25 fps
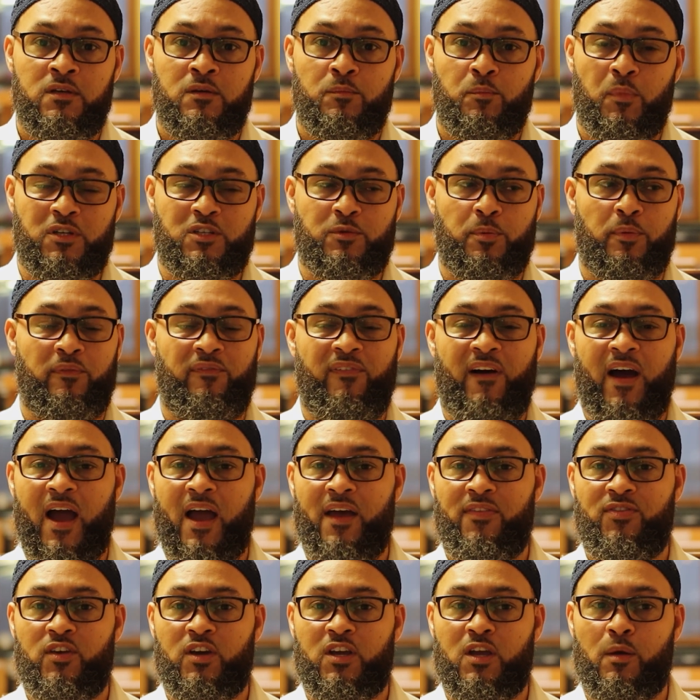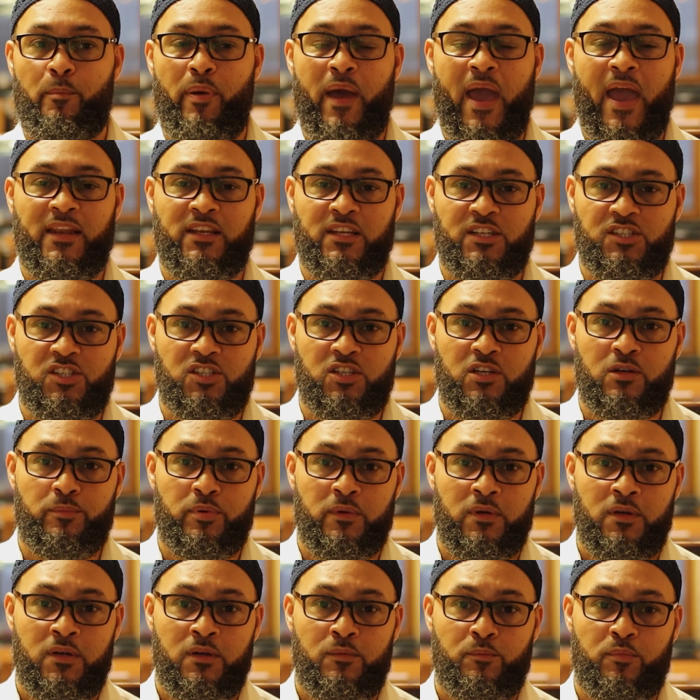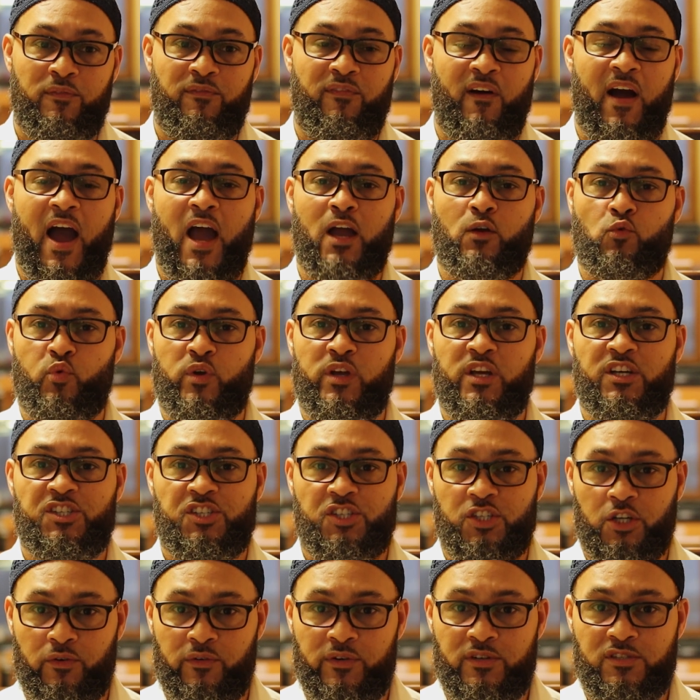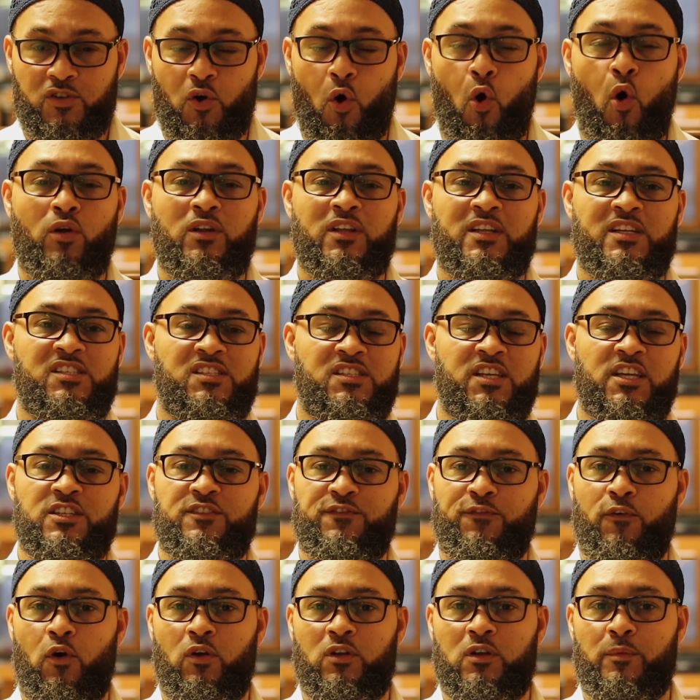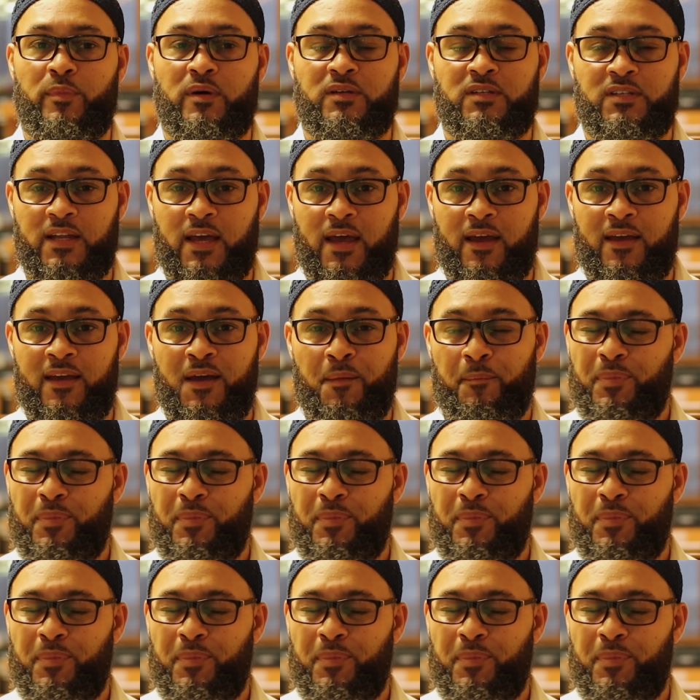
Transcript: but to provide the companionship, provide reassurance. All of these things fall up under that.